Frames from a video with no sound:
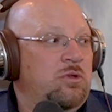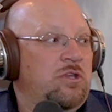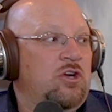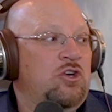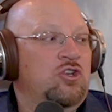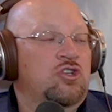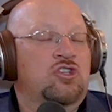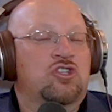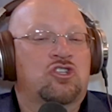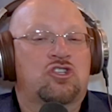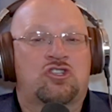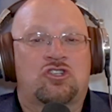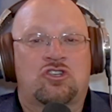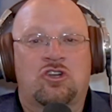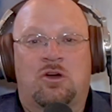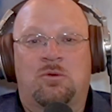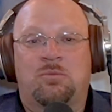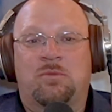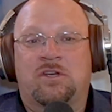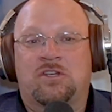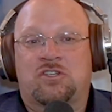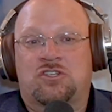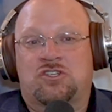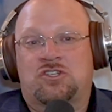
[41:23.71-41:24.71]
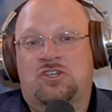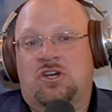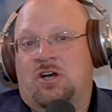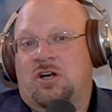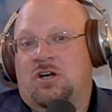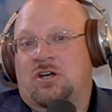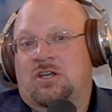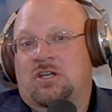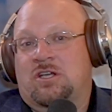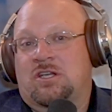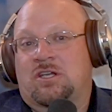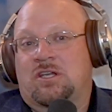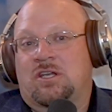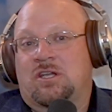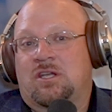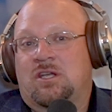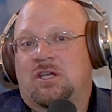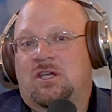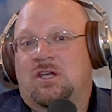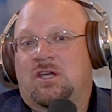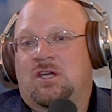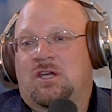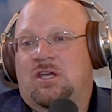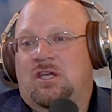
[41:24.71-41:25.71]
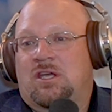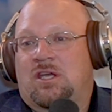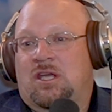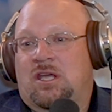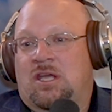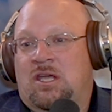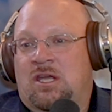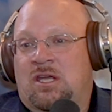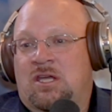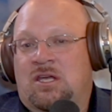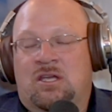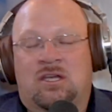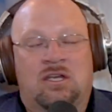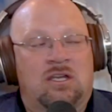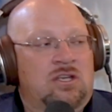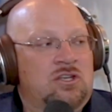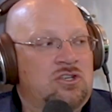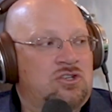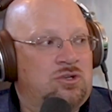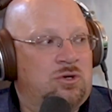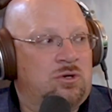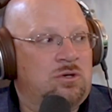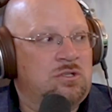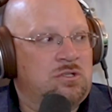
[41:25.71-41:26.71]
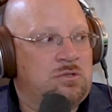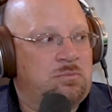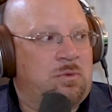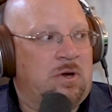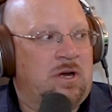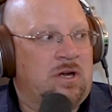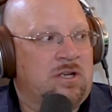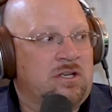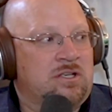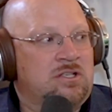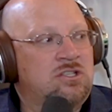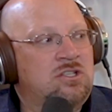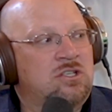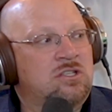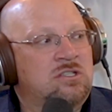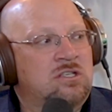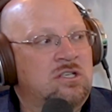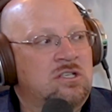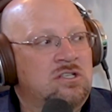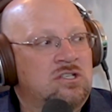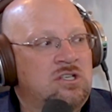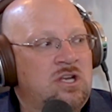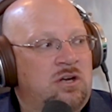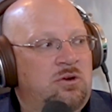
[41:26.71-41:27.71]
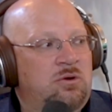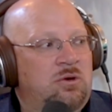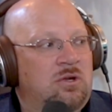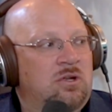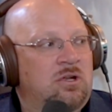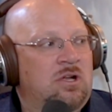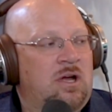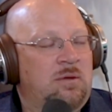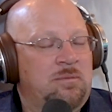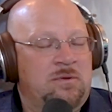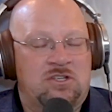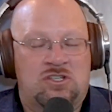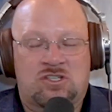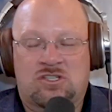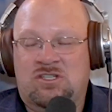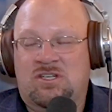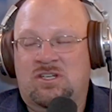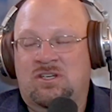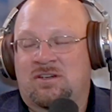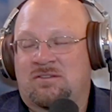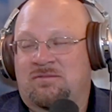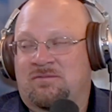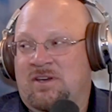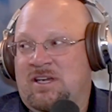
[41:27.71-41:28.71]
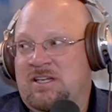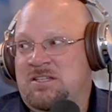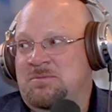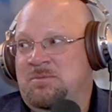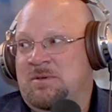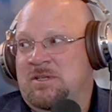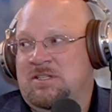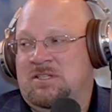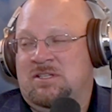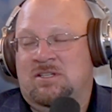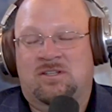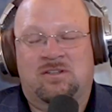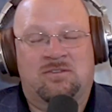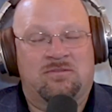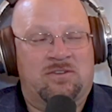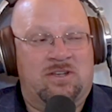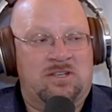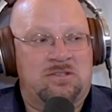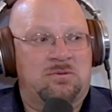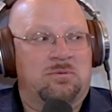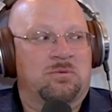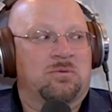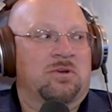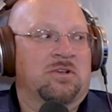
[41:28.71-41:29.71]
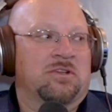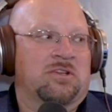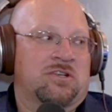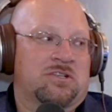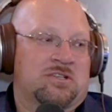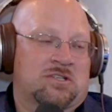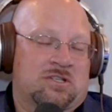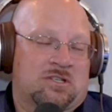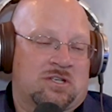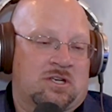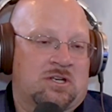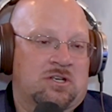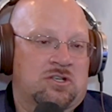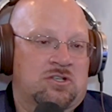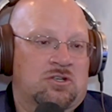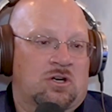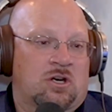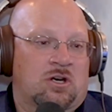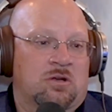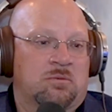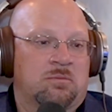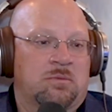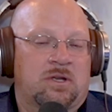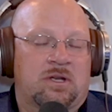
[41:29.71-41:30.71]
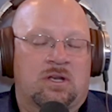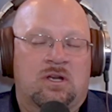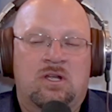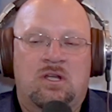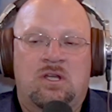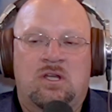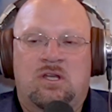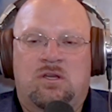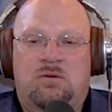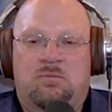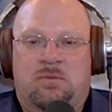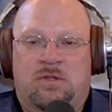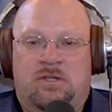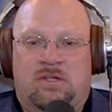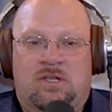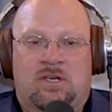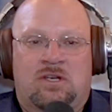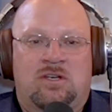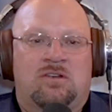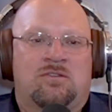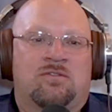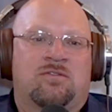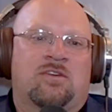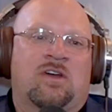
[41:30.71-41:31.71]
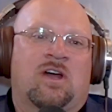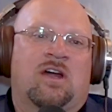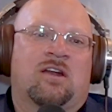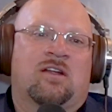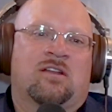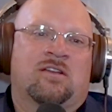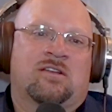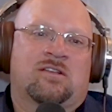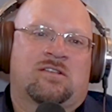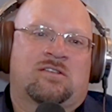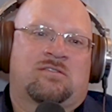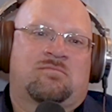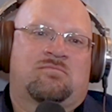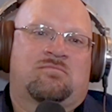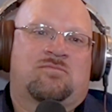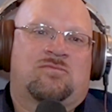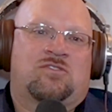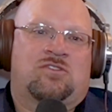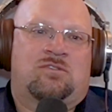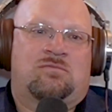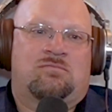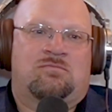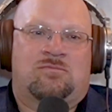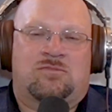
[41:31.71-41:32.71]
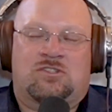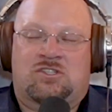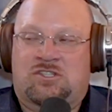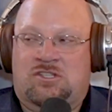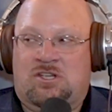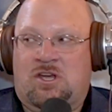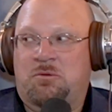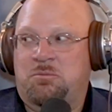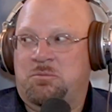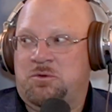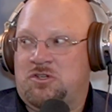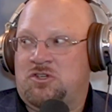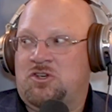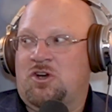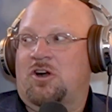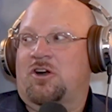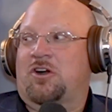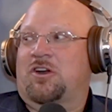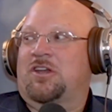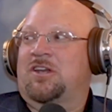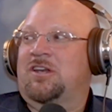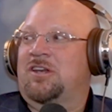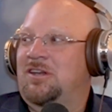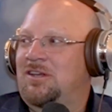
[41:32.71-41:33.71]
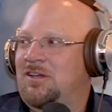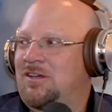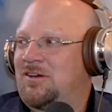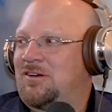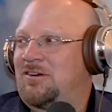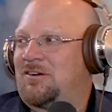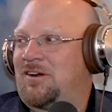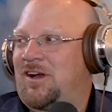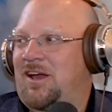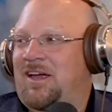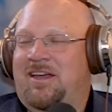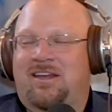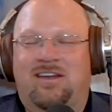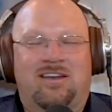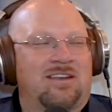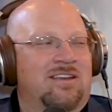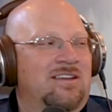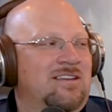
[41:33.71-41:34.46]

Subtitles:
There's so much jargon in insurance products, just in general. I mean, just in investments, in the investment world, there's a ton of jargon, but then you've got all this sub jargon, right?